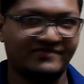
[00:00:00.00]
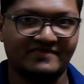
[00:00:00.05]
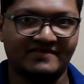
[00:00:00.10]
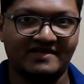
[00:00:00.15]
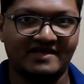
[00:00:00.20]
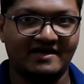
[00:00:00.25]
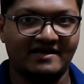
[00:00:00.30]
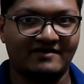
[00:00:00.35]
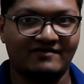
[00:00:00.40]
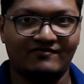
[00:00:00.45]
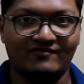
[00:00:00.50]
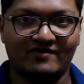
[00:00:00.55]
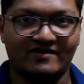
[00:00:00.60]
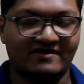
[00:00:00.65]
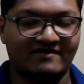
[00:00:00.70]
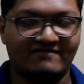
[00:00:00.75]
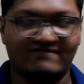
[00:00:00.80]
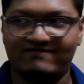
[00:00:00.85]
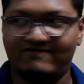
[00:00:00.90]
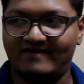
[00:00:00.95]
they
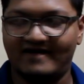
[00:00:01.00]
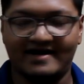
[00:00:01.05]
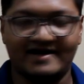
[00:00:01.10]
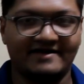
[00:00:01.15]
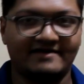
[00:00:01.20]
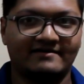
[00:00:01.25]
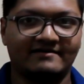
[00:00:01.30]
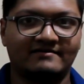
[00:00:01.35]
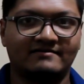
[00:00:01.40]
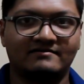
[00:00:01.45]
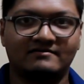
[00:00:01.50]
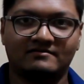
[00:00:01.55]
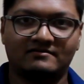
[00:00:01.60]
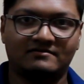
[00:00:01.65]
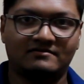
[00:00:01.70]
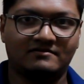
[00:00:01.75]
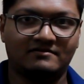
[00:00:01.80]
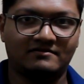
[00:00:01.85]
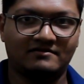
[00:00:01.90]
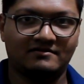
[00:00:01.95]
work fine,
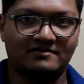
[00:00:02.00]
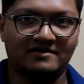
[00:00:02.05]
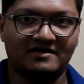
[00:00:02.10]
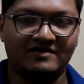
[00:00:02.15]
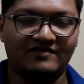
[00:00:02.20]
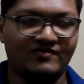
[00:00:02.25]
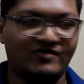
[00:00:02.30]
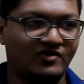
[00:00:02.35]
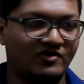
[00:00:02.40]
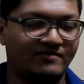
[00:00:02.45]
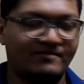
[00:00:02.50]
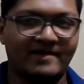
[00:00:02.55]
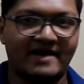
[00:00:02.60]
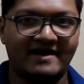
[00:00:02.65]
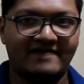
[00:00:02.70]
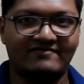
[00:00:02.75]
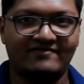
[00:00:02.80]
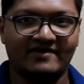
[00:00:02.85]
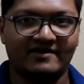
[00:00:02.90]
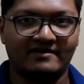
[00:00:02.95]
even on
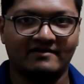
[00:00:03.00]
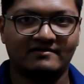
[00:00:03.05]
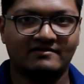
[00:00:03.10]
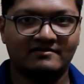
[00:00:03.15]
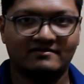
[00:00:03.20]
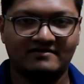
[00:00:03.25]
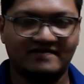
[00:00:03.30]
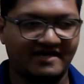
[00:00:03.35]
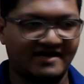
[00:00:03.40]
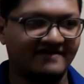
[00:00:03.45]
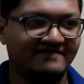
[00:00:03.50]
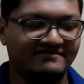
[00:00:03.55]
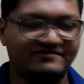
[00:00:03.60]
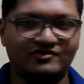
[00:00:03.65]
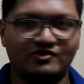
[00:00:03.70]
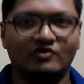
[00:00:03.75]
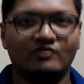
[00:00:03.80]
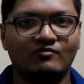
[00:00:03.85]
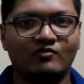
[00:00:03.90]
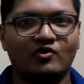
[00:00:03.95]
battery. They
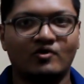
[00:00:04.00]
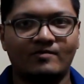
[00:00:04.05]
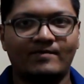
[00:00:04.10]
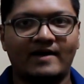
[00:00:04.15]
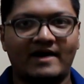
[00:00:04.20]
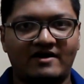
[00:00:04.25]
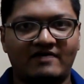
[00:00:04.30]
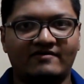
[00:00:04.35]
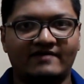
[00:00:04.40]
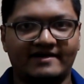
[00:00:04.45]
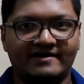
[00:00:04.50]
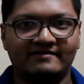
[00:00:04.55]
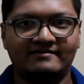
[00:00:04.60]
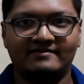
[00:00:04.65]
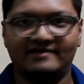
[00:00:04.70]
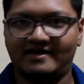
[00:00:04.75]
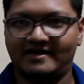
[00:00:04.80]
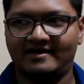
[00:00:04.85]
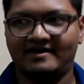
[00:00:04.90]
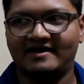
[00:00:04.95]
consume more power,
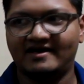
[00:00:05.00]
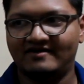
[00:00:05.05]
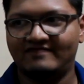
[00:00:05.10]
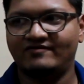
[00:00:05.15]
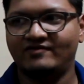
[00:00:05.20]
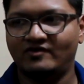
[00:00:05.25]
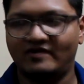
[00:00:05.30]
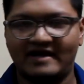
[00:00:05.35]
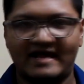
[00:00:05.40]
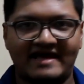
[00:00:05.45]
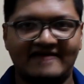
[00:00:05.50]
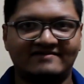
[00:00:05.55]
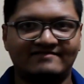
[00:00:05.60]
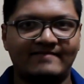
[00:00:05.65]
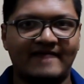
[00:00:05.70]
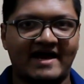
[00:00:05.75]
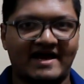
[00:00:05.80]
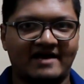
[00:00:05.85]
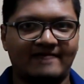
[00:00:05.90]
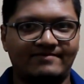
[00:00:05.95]
they give you less
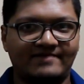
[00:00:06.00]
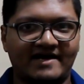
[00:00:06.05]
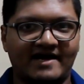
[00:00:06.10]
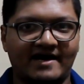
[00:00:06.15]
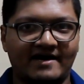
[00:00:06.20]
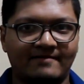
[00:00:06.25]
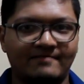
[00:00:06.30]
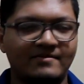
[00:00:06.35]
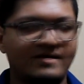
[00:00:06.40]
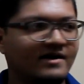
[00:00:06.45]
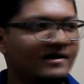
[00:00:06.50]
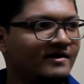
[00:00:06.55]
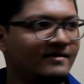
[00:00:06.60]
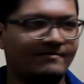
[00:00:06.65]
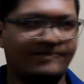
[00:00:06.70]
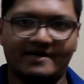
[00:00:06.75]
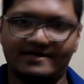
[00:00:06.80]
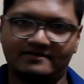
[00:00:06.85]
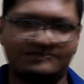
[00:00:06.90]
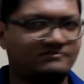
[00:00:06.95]
backup time,
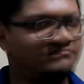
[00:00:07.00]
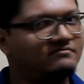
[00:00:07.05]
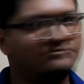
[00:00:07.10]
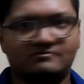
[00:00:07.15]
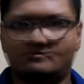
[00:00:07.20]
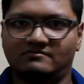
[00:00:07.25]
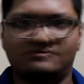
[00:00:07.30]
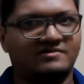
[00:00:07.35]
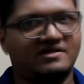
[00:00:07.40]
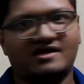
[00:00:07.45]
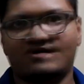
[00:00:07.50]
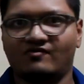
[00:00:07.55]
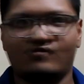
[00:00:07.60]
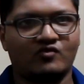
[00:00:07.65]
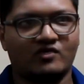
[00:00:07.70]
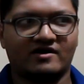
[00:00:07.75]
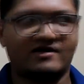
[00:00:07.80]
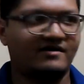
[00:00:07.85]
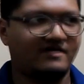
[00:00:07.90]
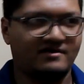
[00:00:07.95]
but they
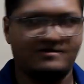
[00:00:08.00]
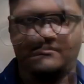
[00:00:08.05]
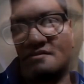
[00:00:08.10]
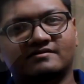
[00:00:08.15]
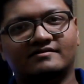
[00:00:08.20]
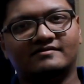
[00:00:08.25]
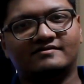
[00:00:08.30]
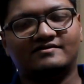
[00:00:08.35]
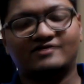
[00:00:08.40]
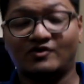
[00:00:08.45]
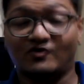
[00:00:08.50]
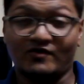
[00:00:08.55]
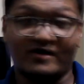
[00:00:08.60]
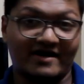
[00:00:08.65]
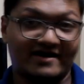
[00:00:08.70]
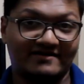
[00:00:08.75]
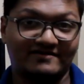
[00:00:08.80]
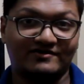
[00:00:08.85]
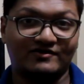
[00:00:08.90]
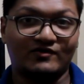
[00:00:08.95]
work. So
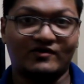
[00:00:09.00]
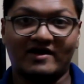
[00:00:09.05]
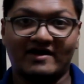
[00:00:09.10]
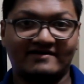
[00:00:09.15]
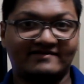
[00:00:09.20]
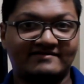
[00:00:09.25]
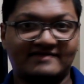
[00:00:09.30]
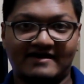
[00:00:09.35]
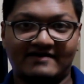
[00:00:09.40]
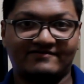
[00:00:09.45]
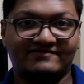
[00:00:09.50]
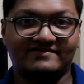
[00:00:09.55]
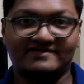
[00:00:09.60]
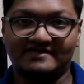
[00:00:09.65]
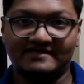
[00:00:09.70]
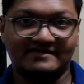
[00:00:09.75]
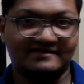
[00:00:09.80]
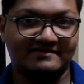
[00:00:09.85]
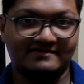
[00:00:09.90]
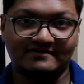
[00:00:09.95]
guys, you guys have
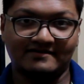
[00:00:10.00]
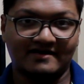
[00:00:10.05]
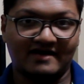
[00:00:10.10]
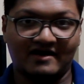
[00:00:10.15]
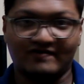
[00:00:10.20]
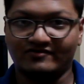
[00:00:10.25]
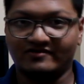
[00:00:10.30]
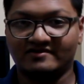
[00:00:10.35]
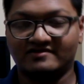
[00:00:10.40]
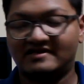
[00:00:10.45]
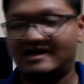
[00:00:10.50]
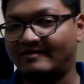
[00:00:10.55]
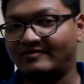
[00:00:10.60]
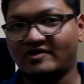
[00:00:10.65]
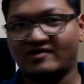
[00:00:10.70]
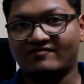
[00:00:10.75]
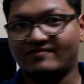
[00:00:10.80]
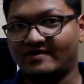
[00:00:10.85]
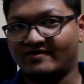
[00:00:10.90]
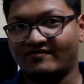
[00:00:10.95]
seen how this
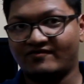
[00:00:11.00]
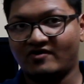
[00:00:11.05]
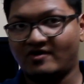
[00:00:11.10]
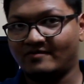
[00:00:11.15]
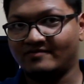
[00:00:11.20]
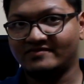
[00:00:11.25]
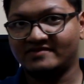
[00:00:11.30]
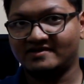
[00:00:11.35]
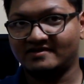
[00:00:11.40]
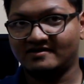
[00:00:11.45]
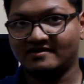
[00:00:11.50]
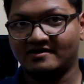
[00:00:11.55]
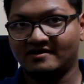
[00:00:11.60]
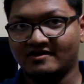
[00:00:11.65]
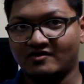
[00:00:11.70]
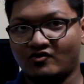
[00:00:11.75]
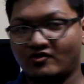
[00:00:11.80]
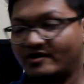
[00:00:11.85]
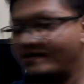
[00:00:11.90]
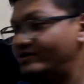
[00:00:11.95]
laptop performs
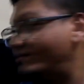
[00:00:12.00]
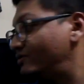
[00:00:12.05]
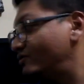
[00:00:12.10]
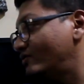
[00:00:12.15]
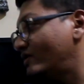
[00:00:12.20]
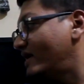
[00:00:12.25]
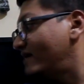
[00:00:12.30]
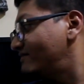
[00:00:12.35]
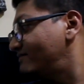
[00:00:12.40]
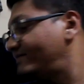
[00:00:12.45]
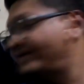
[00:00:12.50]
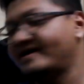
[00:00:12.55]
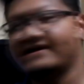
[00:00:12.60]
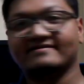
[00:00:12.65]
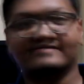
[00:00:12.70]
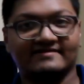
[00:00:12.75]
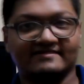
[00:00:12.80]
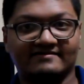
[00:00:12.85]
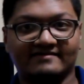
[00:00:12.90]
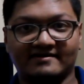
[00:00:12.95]
according to
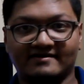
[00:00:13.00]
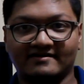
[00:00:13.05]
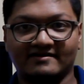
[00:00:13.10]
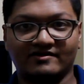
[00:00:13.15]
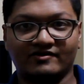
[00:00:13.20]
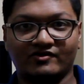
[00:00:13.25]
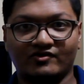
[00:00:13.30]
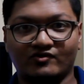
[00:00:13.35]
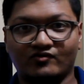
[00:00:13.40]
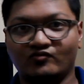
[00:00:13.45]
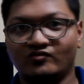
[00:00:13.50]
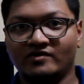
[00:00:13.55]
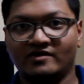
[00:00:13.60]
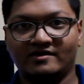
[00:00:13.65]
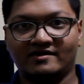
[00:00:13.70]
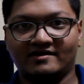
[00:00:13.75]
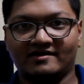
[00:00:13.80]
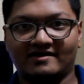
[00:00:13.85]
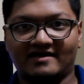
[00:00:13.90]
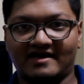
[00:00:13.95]
FPSs
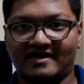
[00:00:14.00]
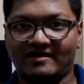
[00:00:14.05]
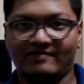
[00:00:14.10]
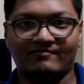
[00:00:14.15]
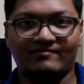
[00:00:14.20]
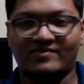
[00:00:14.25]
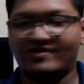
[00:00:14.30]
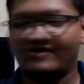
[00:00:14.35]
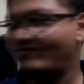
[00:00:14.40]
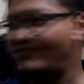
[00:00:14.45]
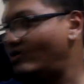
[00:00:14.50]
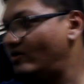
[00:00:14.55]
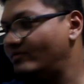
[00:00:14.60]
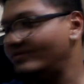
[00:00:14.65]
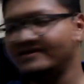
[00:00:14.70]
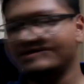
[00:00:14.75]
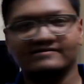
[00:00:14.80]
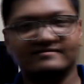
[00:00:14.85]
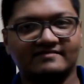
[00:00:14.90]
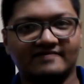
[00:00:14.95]
and game
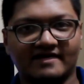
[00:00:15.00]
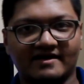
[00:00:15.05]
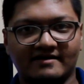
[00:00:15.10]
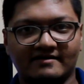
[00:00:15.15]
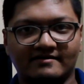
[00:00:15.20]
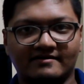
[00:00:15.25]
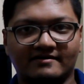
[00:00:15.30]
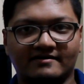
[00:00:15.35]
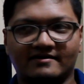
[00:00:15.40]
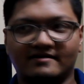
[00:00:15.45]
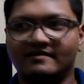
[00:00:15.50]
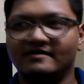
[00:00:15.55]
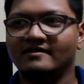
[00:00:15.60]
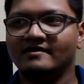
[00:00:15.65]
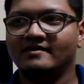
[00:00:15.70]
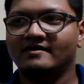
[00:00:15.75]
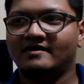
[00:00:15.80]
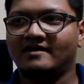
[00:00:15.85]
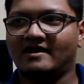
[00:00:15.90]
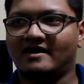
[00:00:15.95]
performance, and
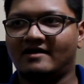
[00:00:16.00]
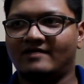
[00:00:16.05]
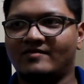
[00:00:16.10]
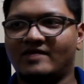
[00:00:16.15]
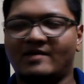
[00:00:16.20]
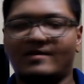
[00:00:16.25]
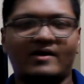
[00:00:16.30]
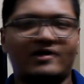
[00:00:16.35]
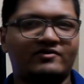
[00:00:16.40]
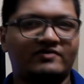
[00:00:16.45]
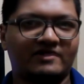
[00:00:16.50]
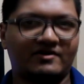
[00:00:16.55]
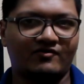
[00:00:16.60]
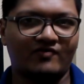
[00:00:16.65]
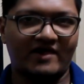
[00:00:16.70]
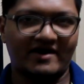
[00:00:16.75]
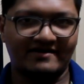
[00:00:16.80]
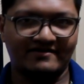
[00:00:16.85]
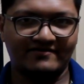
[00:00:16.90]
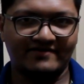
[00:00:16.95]
about the
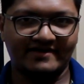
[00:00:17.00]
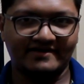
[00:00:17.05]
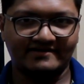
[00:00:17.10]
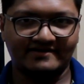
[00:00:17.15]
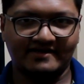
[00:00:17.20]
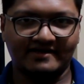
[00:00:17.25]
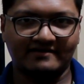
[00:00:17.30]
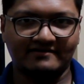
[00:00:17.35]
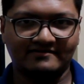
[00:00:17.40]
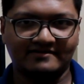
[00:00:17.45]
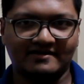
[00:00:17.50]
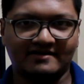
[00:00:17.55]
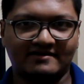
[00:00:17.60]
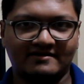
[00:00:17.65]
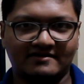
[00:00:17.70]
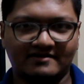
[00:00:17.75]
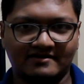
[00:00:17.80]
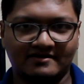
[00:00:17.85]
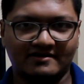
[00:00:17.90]
rendering things and